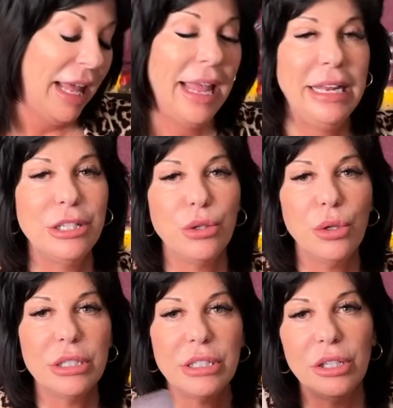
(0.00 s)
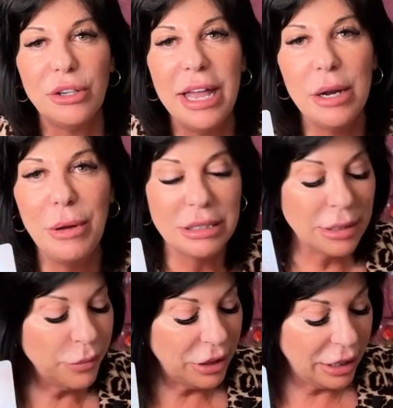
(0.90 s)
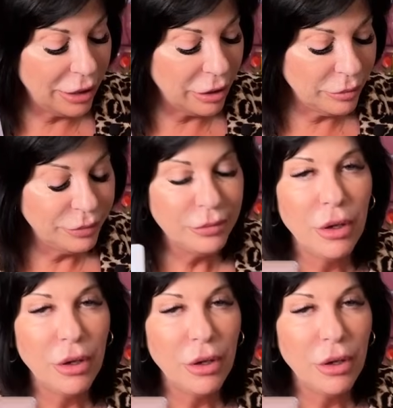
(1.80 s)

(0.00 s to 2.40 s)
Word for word: Eight of Swords still in their head about something here.